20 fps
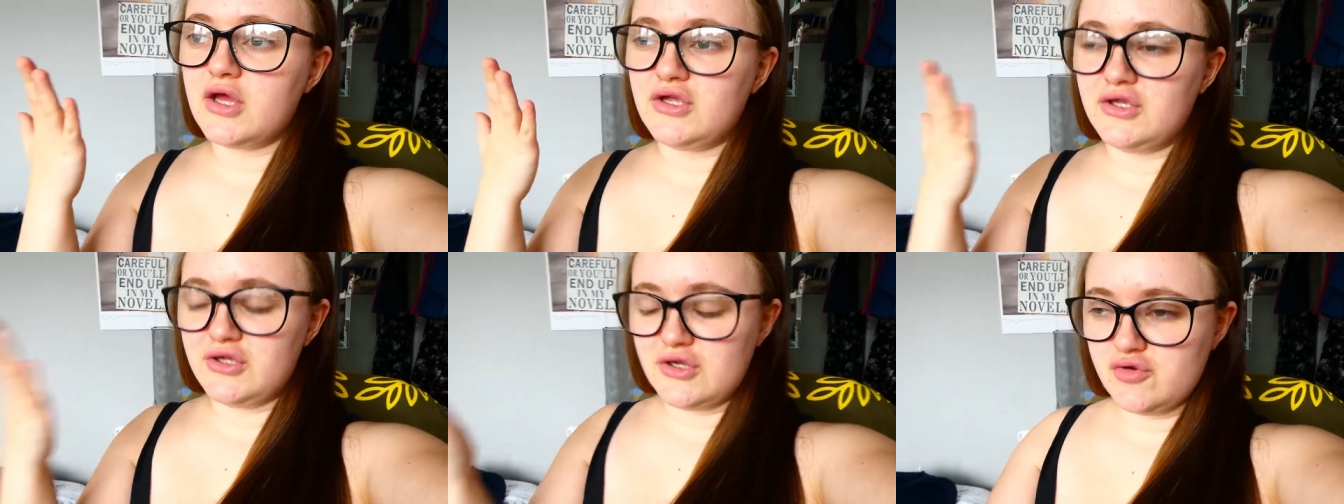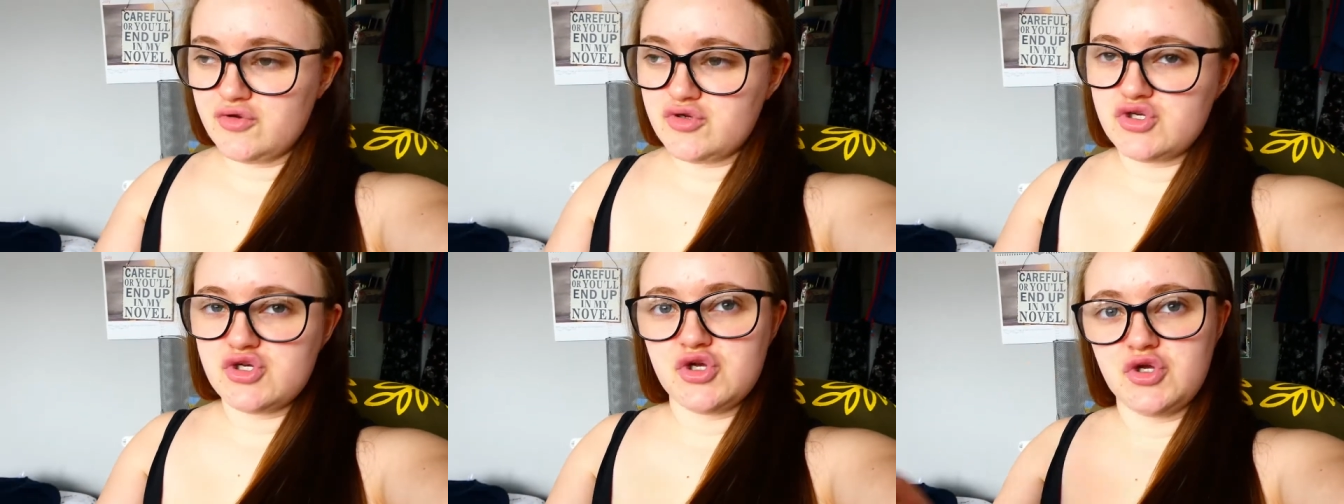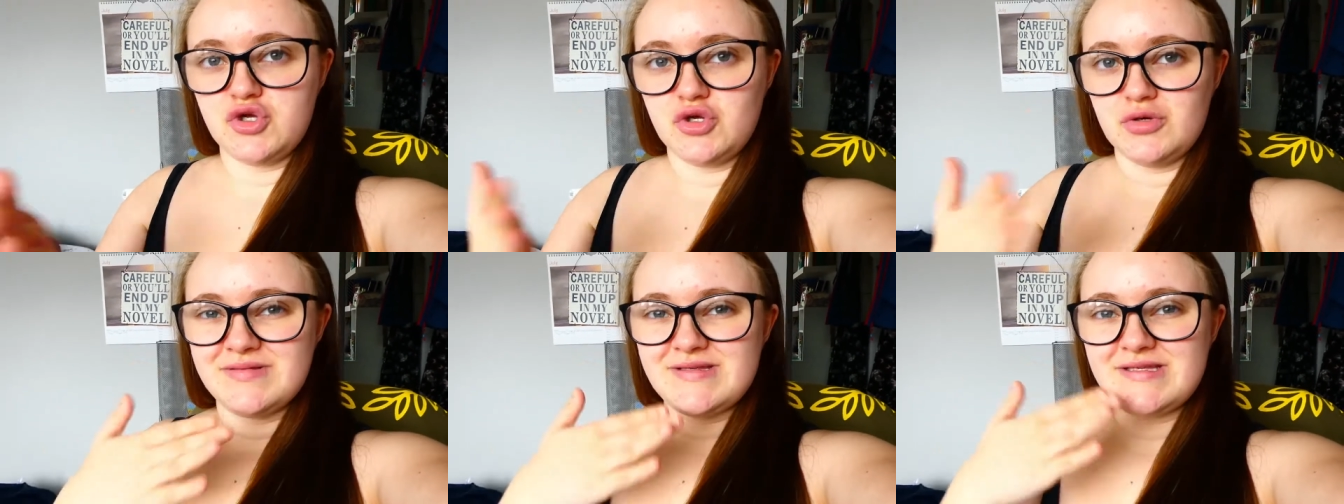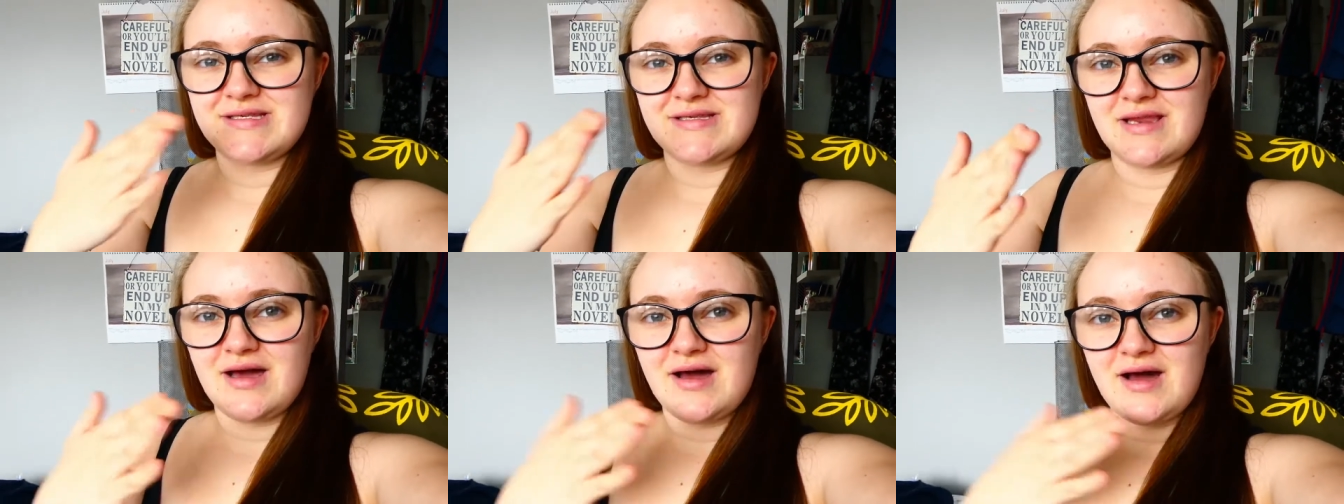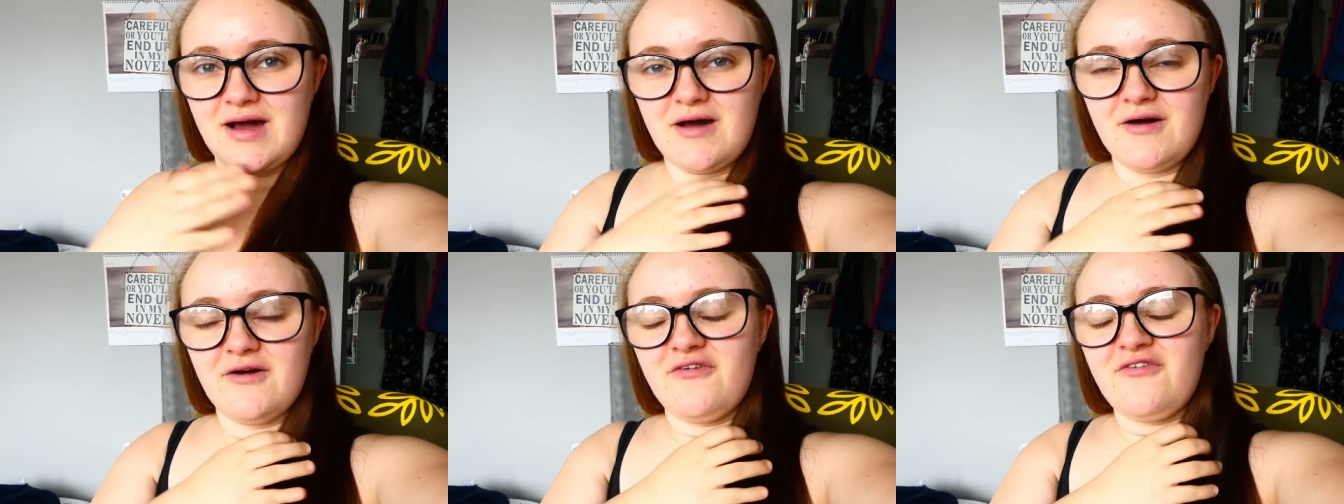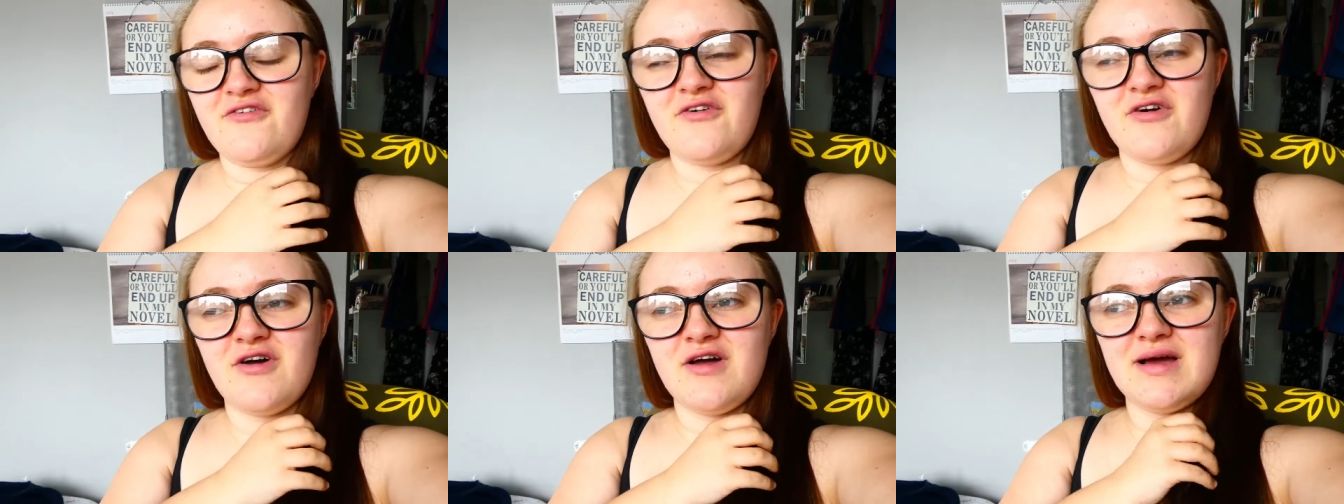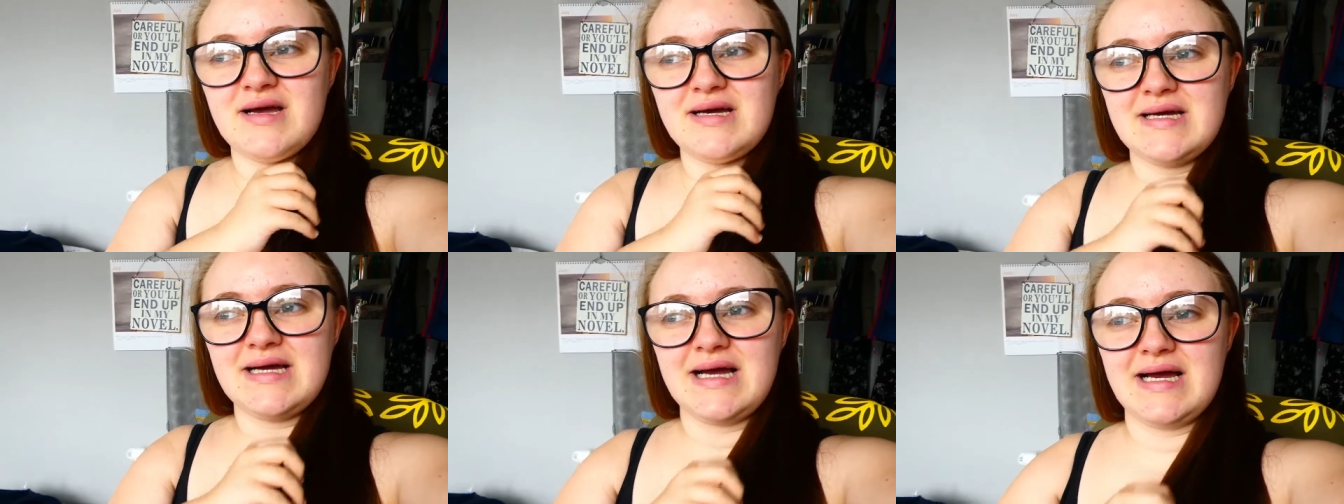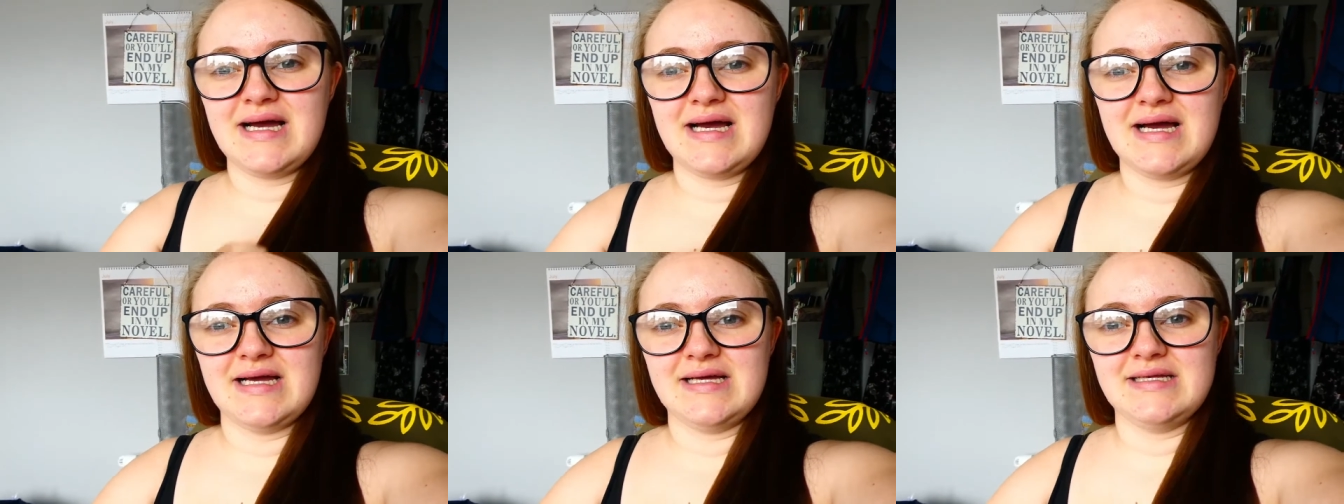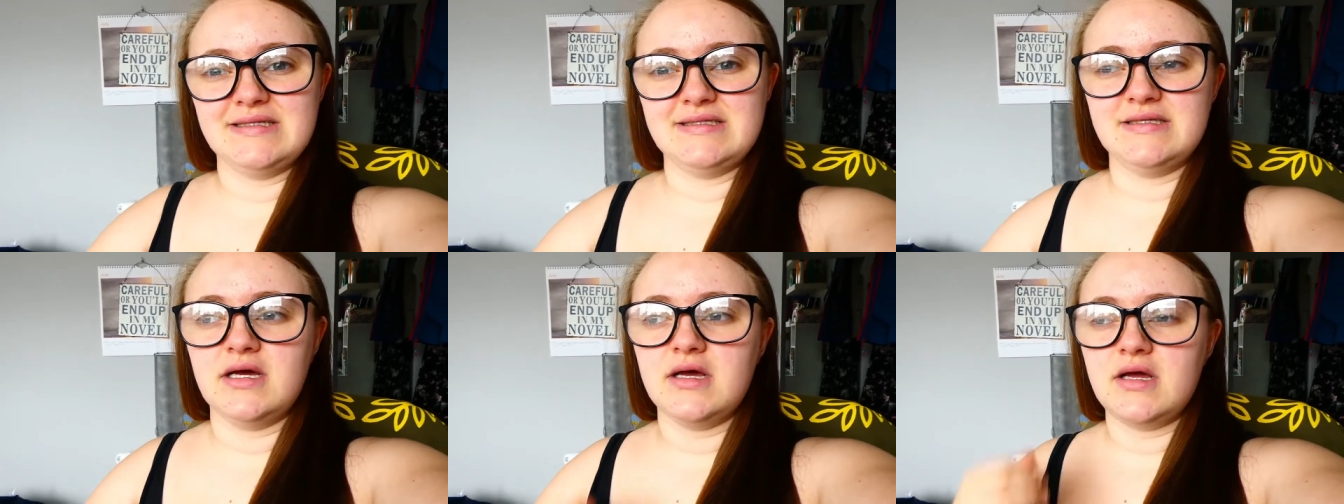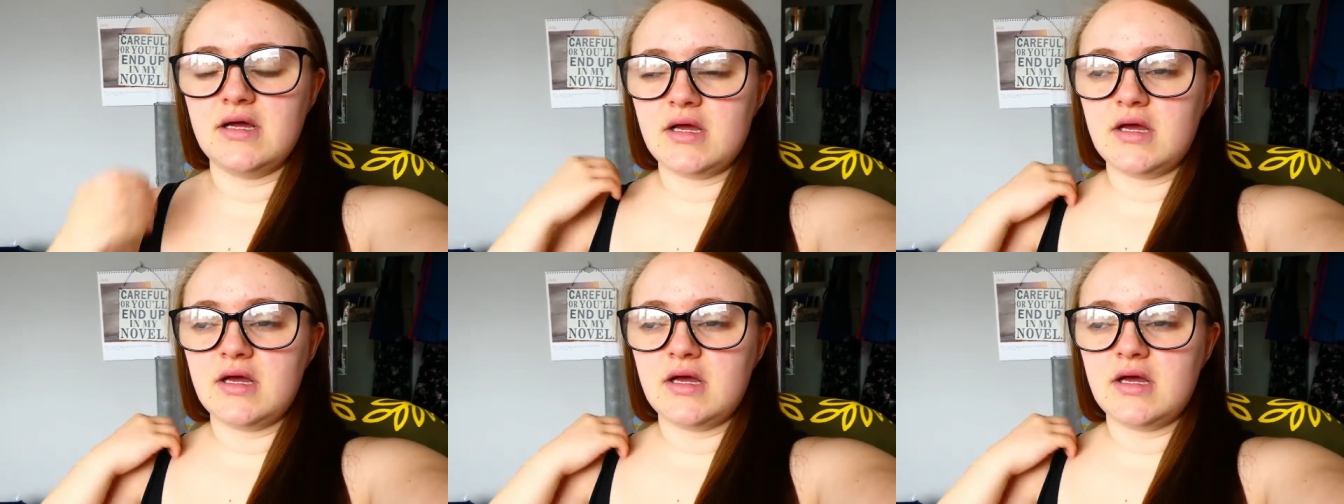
YouTube stuff and